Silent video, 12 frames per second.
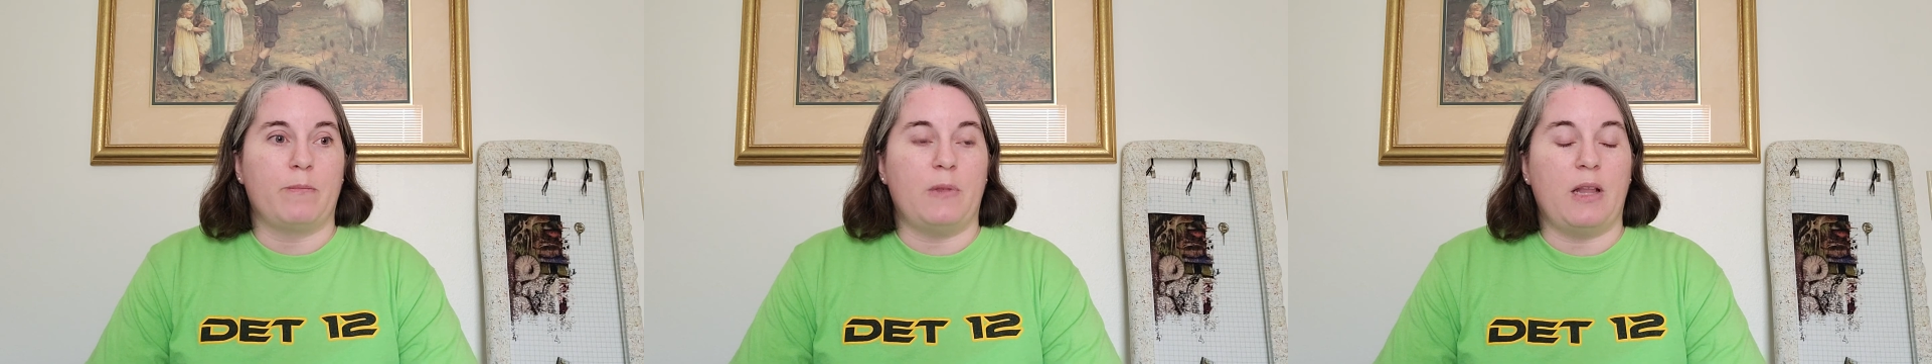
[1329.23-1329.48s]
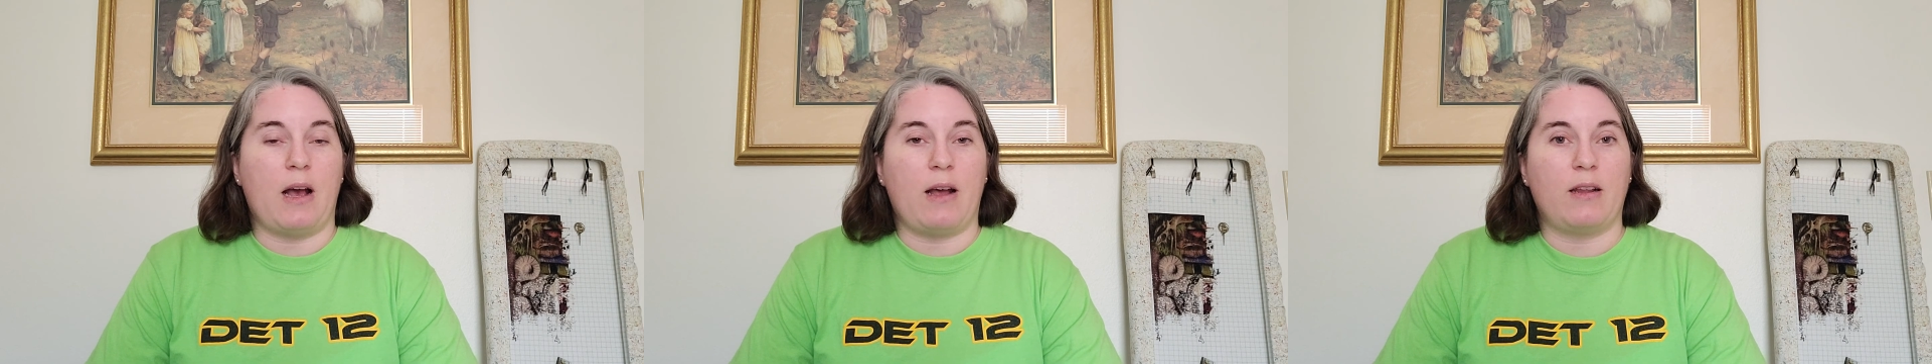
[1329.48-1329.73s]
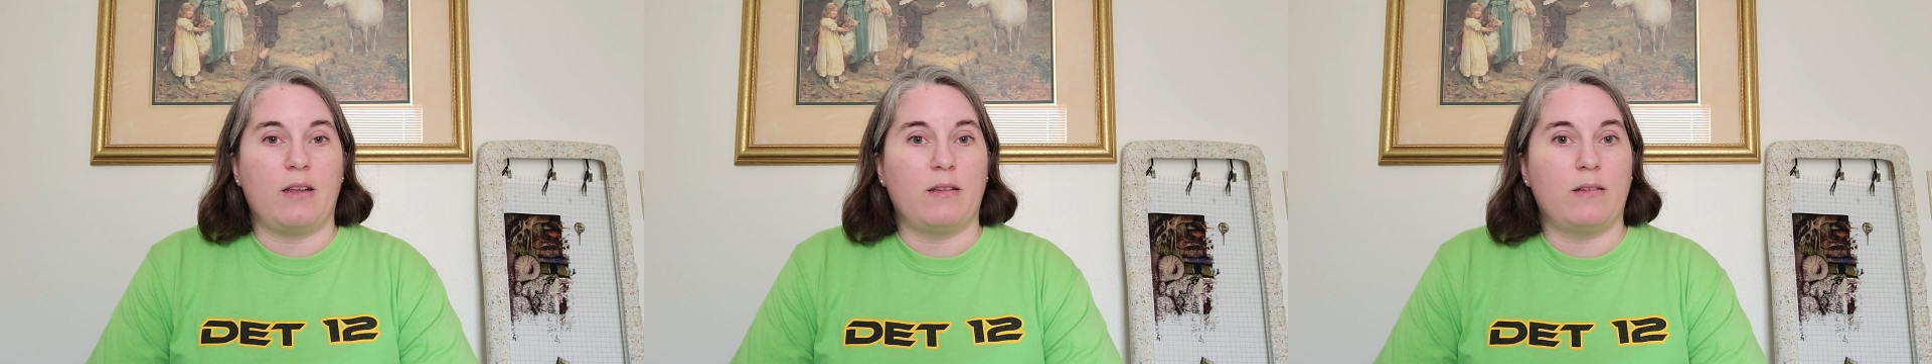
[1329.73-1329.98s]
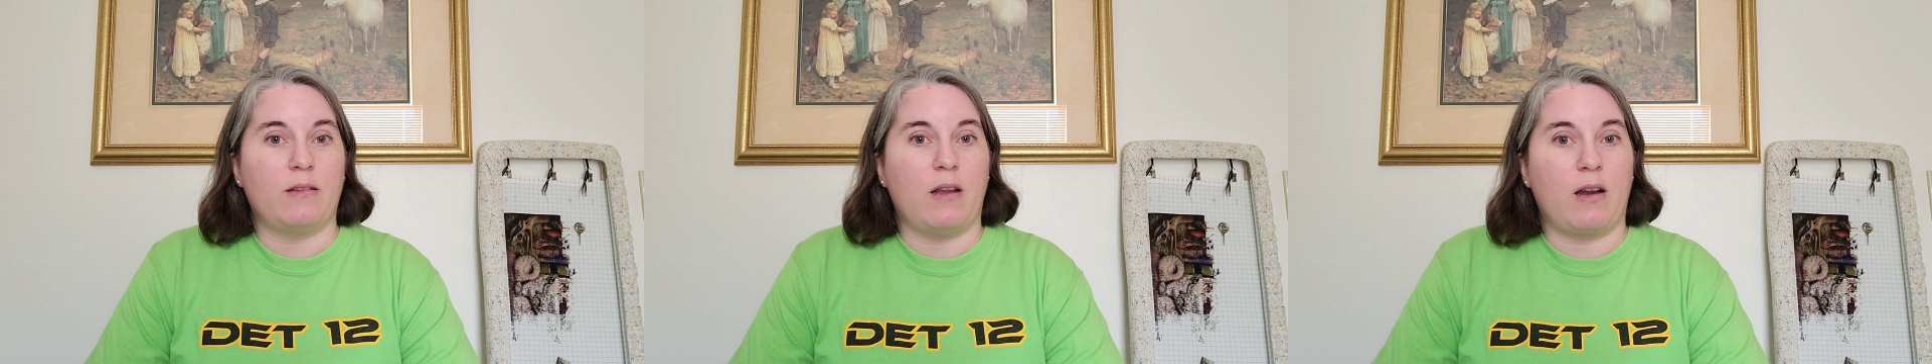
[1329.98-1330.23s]
not
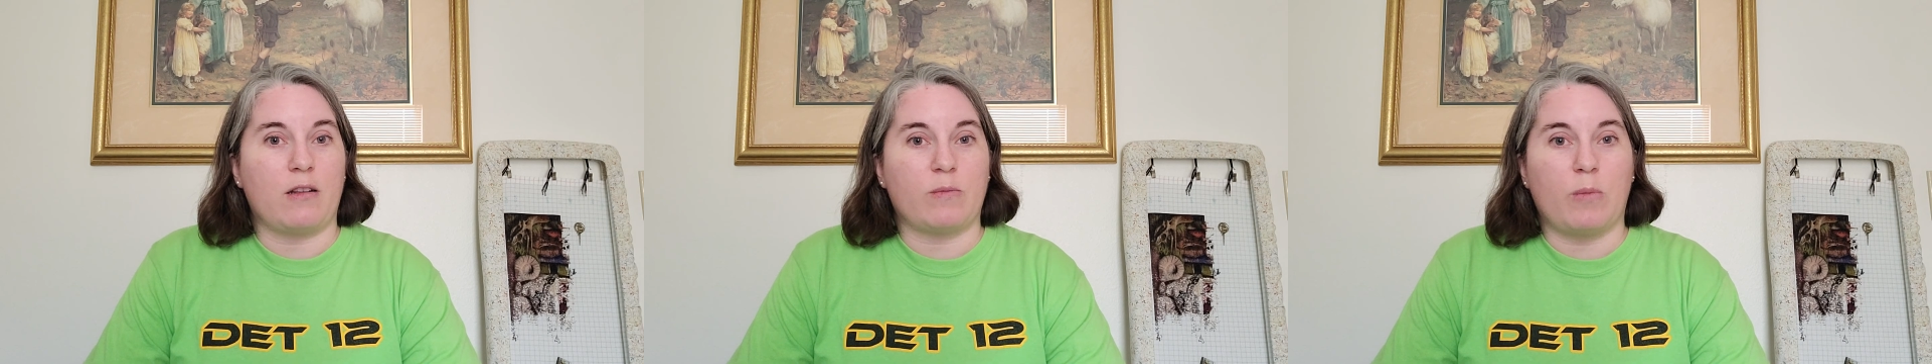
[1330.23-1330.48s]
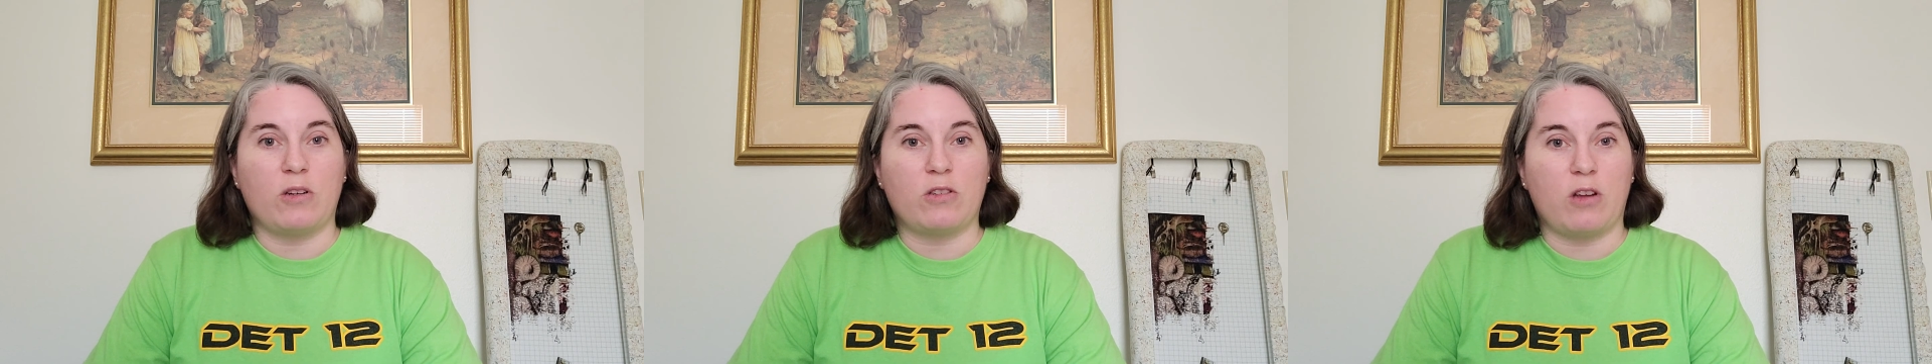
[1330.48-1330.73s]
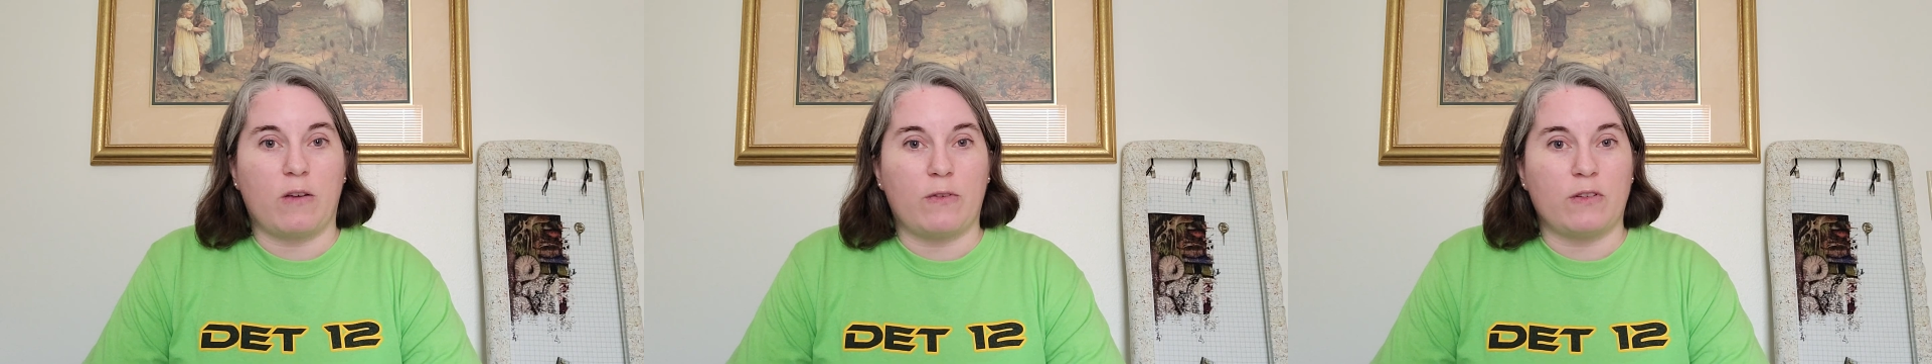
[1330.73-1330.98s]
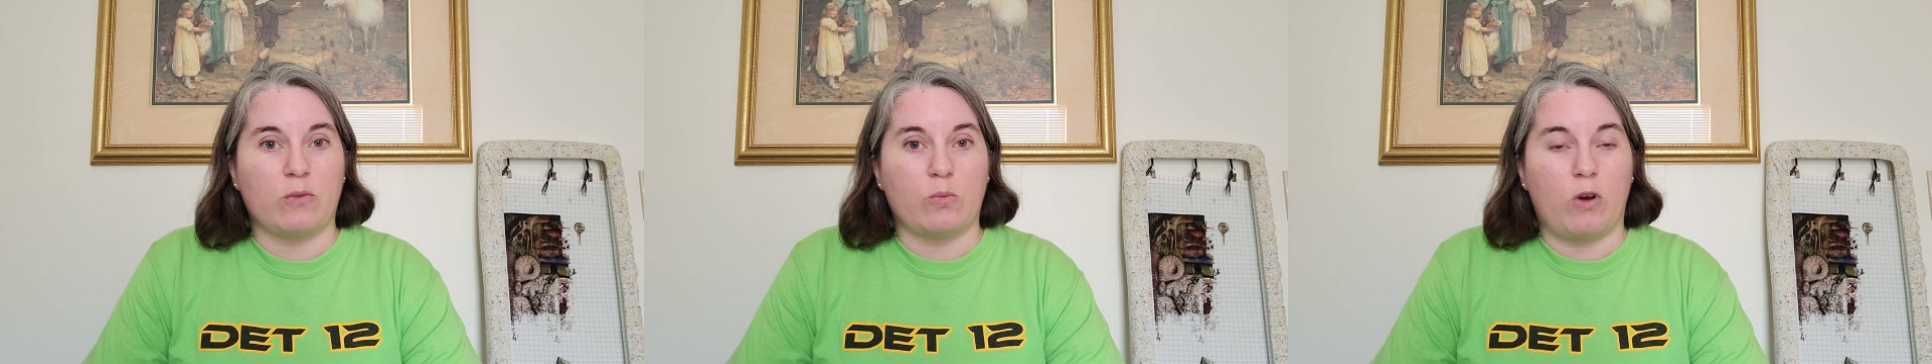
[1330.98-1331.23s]
not as much stuff
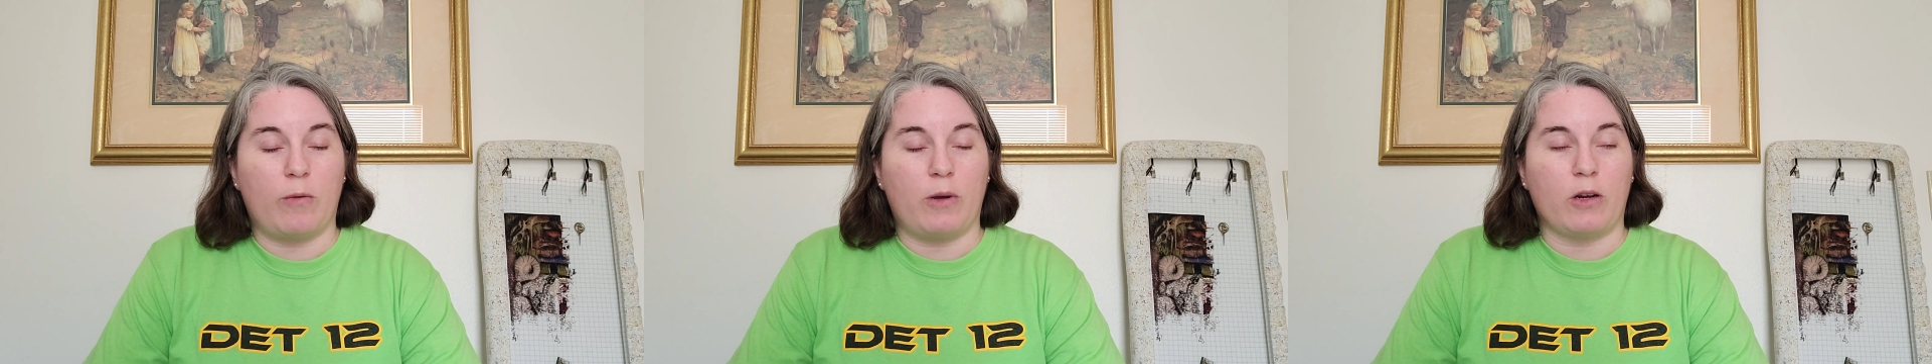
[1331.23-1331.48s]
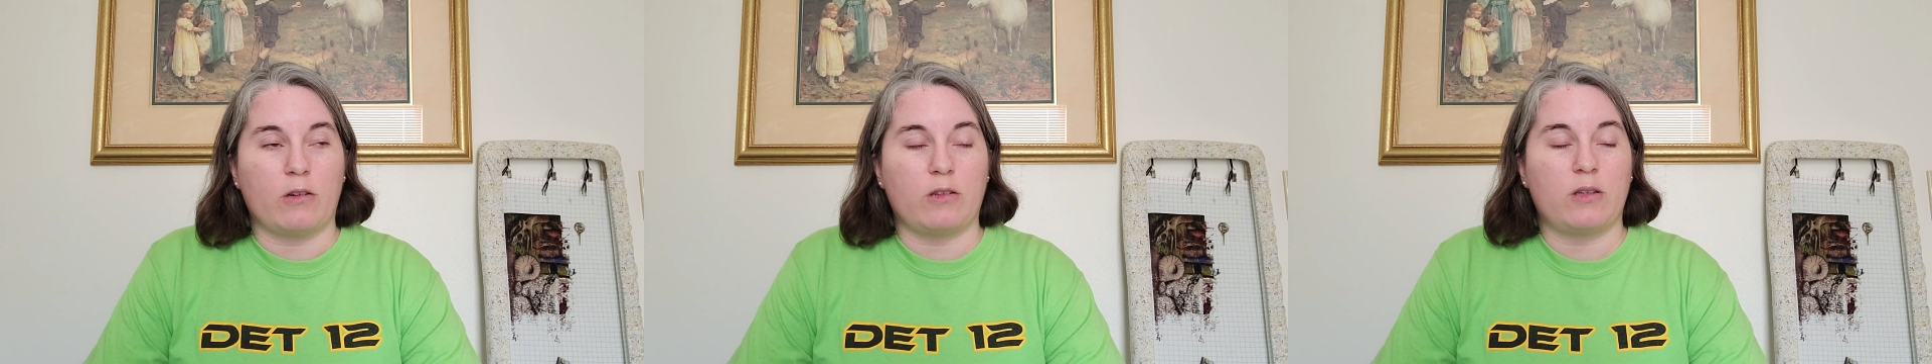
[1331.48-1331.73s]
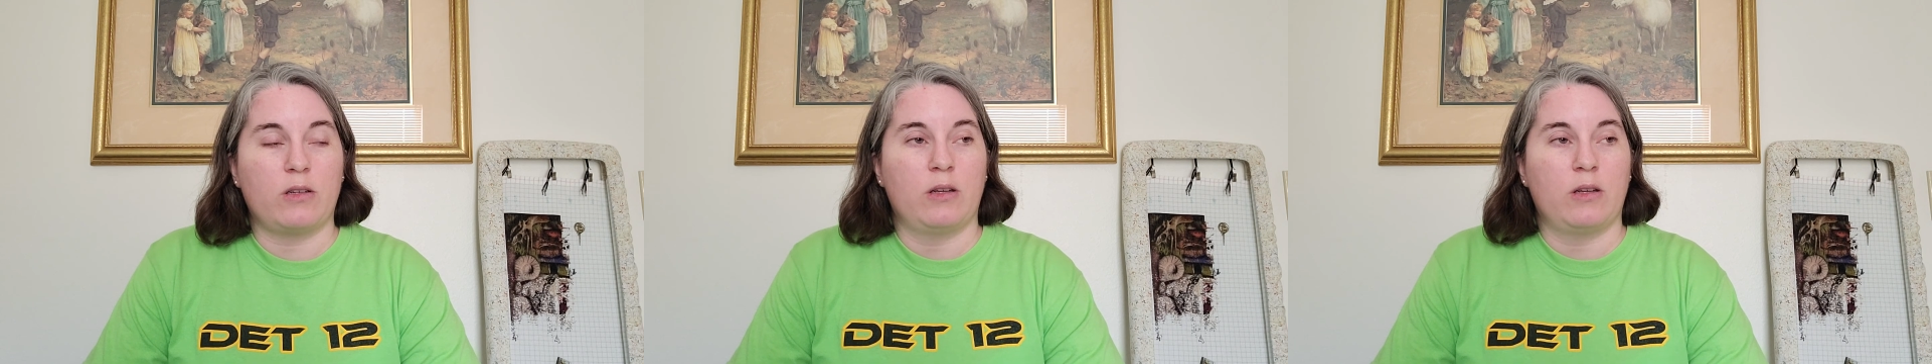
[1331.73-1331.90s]
as a Walmart.